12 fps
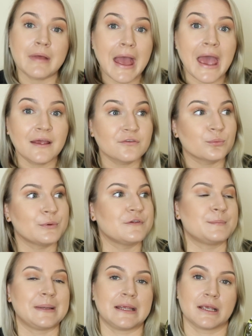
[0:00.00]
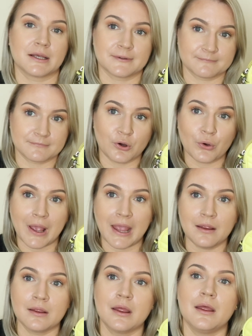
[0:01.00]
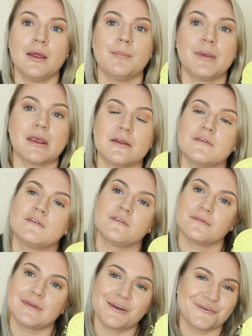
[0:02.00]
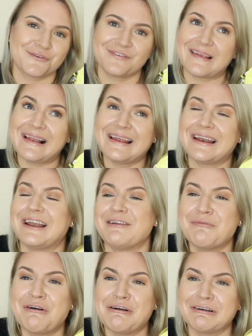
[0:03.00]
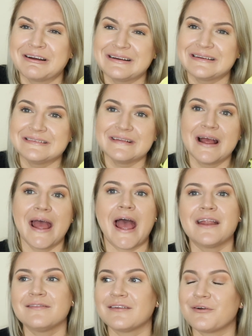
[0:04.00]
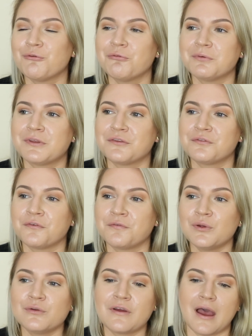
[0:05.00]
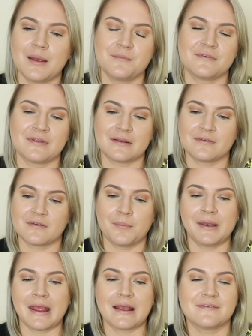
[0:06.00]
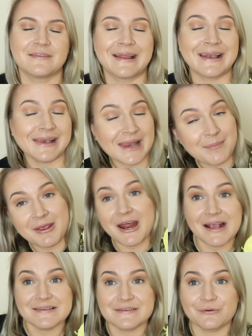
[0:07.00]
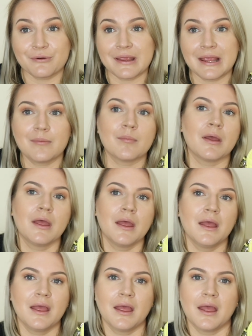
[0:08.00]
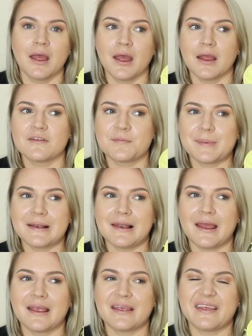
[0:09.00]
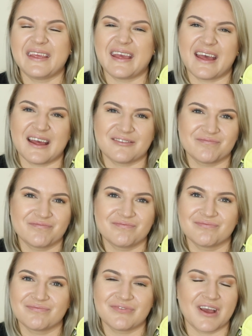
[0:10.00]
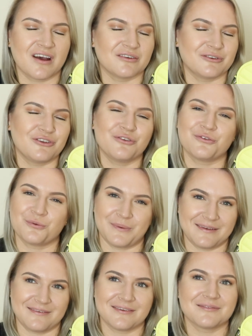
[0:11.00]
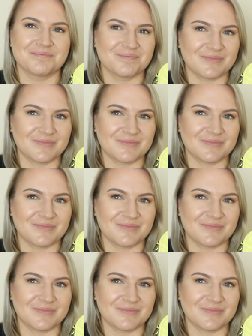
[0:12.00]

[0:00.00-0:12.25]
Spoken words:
As we speak, okay? Because they don't sell it anymore. And the few times that somebody has said lemon ice cream, it's been like, yeah, no, too sweet.